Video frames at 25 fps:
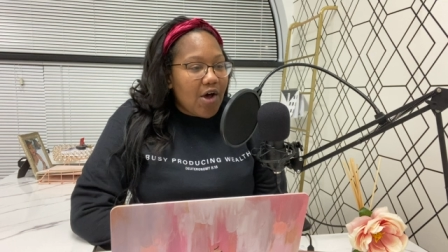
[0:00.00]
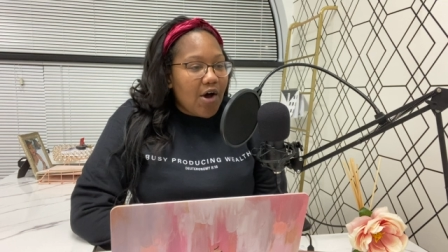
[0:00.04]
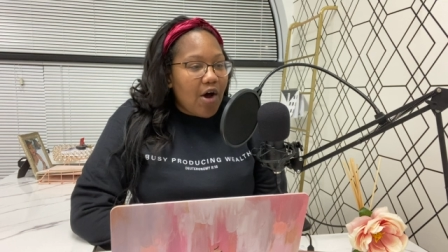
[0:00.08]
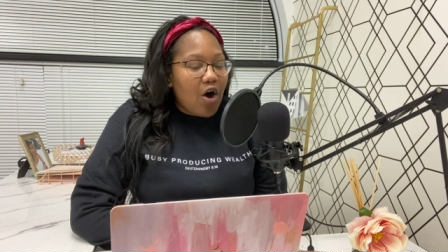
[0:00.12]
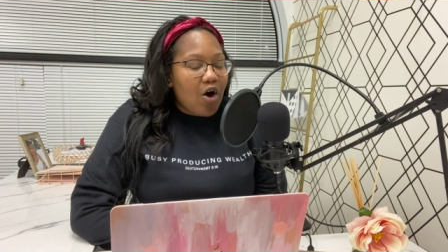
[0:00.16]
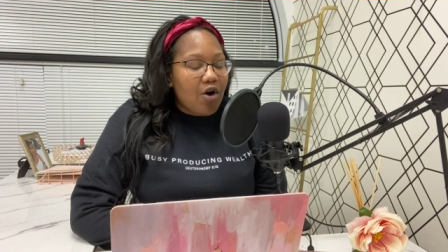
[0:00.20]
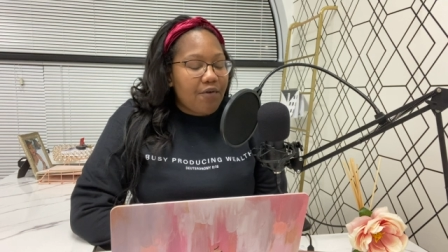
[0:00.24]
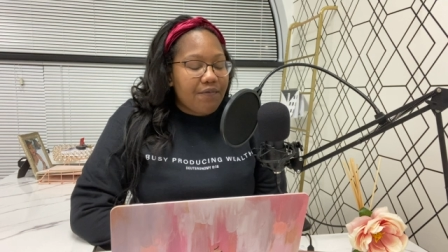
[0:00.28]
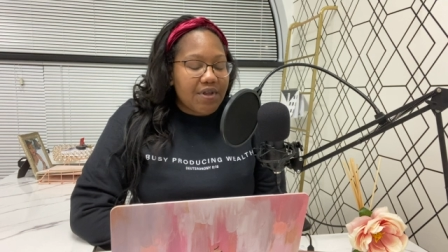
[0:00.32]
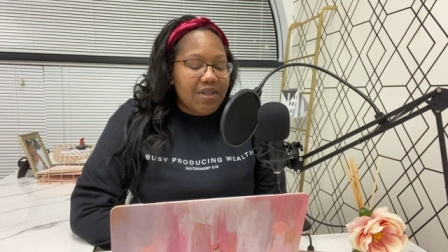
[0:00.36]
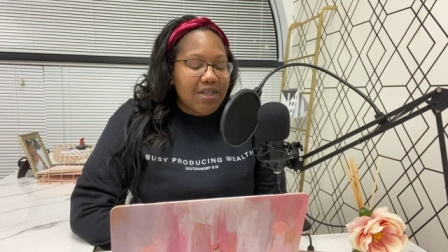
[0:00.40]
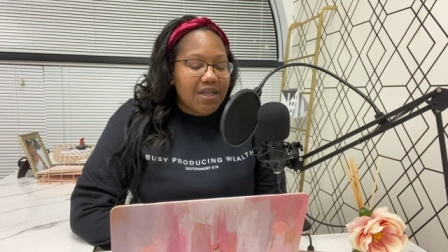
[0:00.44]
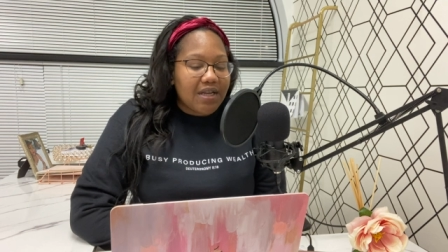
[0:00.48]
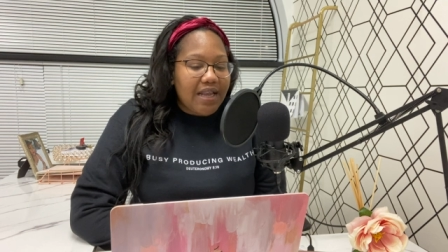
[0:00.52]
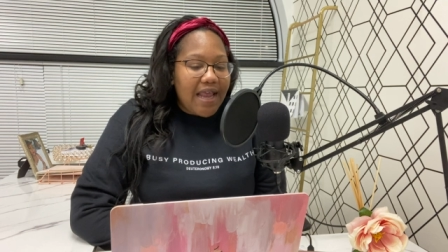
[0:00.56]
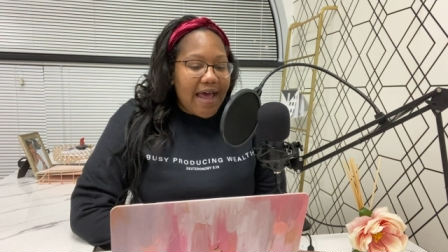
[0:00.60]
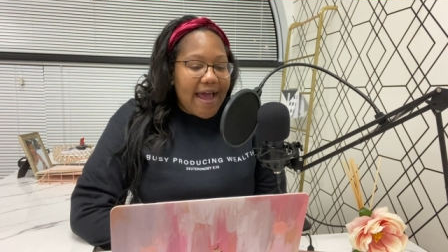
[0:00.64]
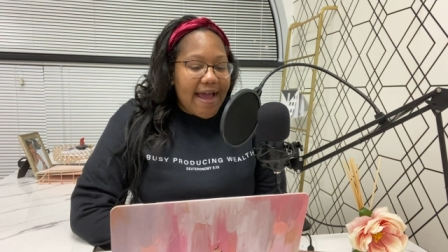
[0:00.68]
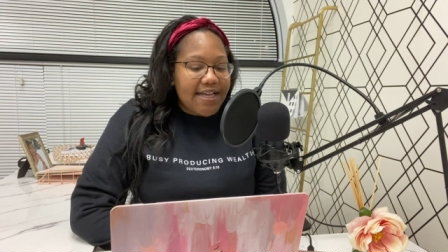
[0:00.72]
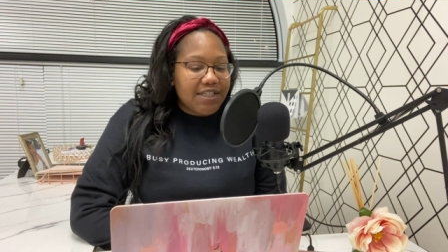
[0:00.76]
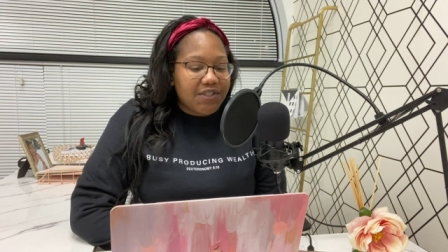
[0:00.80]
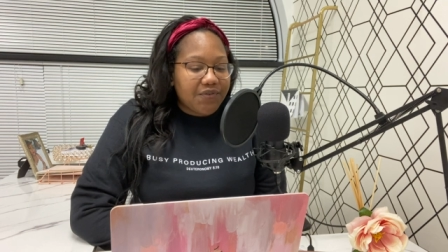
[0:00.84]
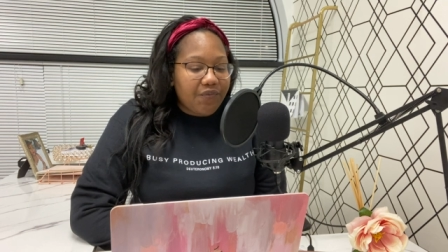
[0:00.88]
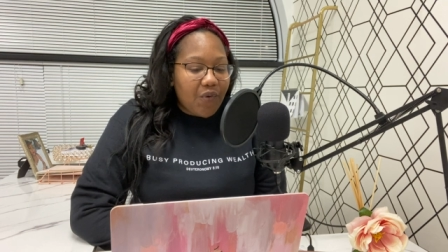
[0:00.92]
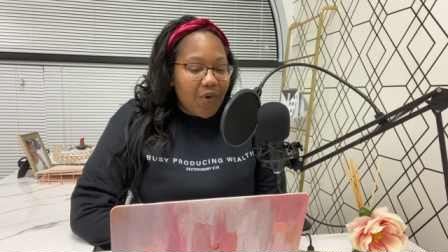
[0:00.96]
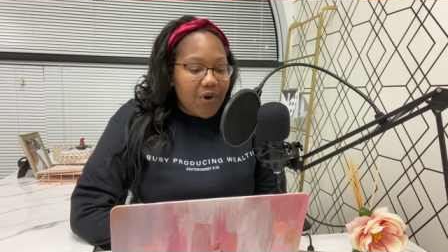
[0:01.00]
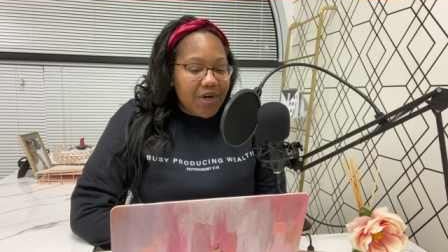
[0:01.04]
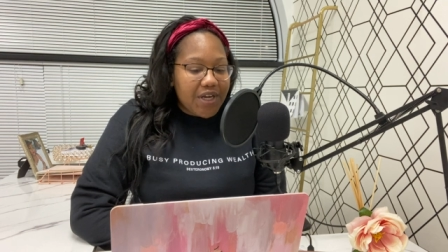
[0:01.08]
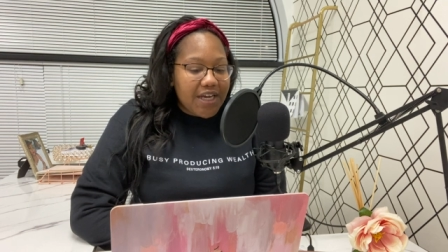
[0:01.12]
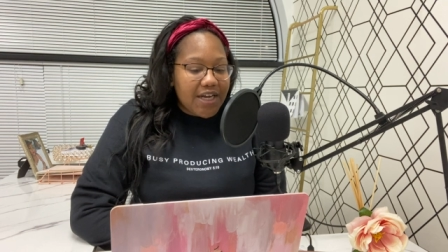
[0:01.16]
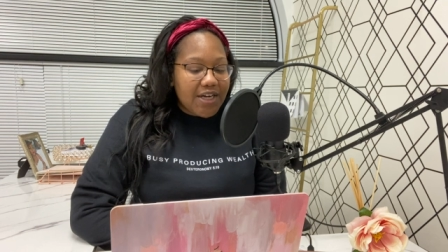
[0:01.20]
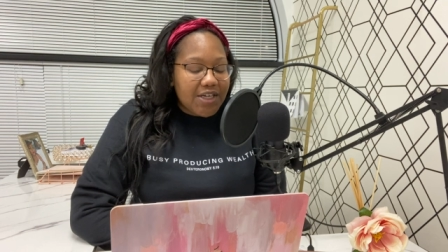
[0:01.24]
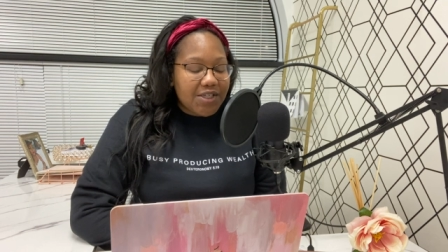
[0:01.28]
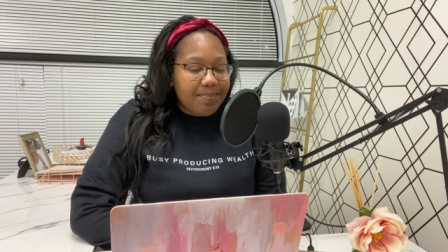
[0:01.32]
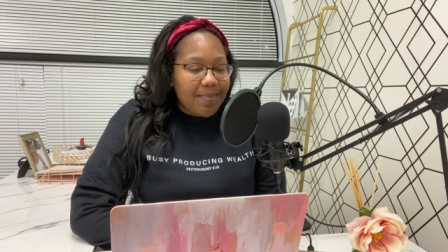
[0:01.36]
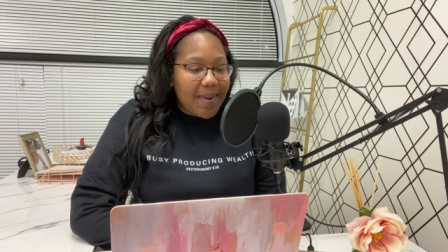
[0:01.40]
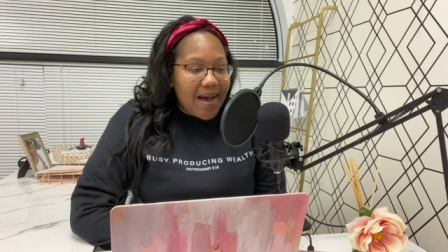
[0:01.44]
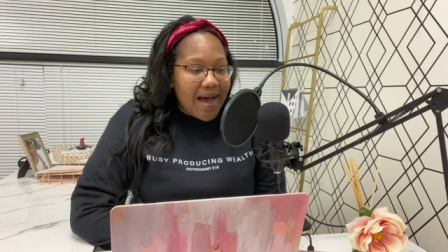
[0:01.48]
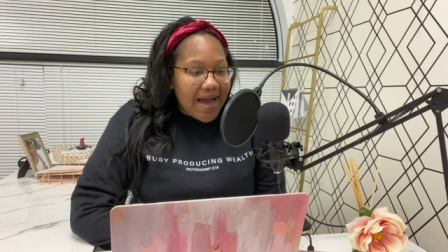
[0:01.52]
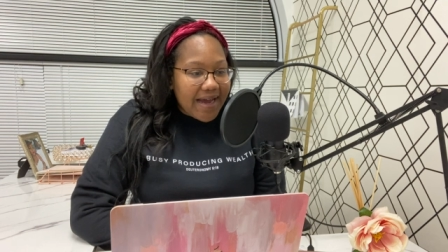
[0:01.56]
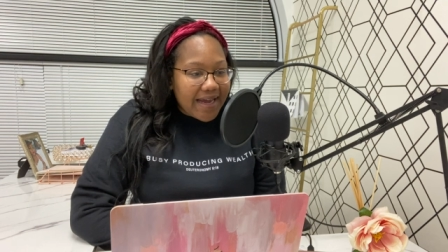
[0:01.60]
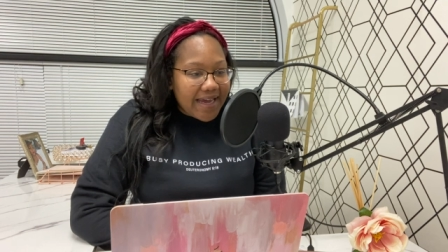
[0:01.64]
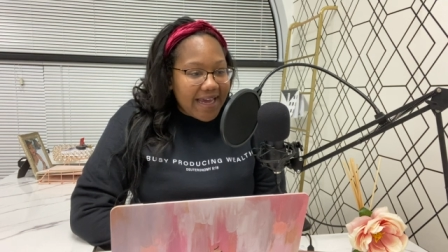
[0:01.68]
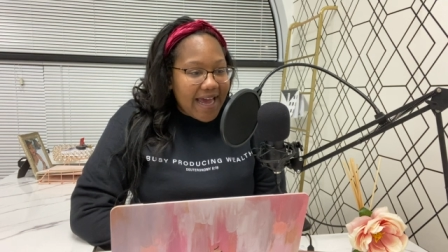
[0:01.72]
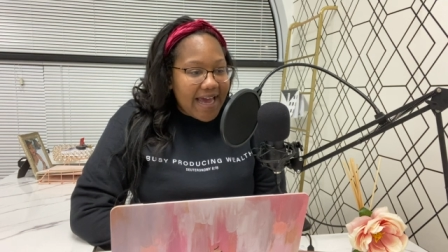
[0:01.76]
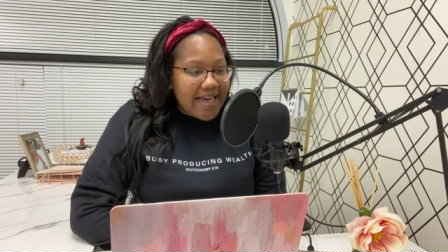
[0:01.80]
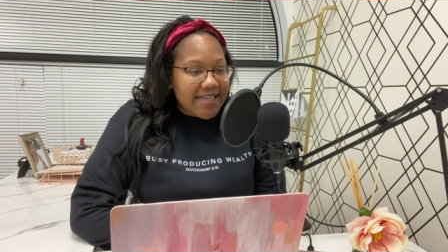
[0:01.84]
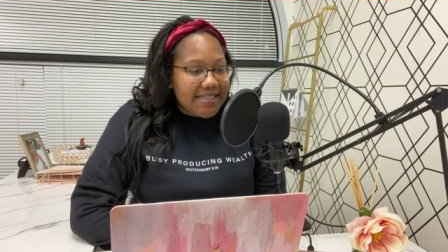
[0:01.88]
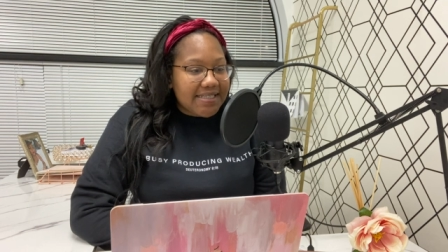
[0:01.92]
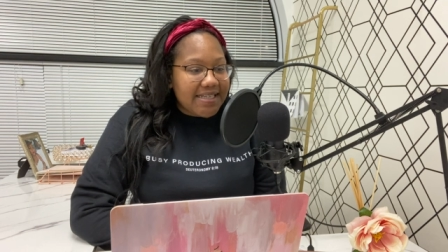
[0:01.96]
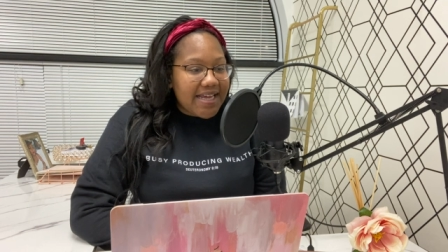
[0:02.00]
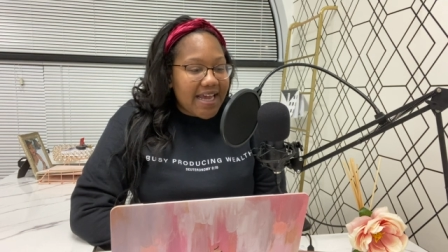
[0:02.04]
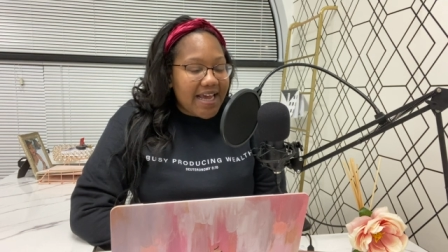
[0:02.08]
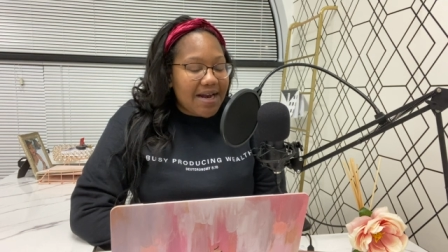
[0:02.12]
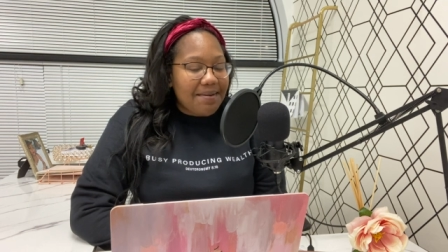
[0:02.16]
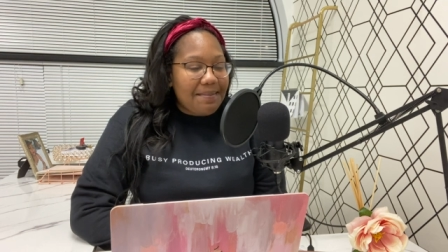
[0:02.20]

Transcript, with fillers: over the last 4 years podcasting.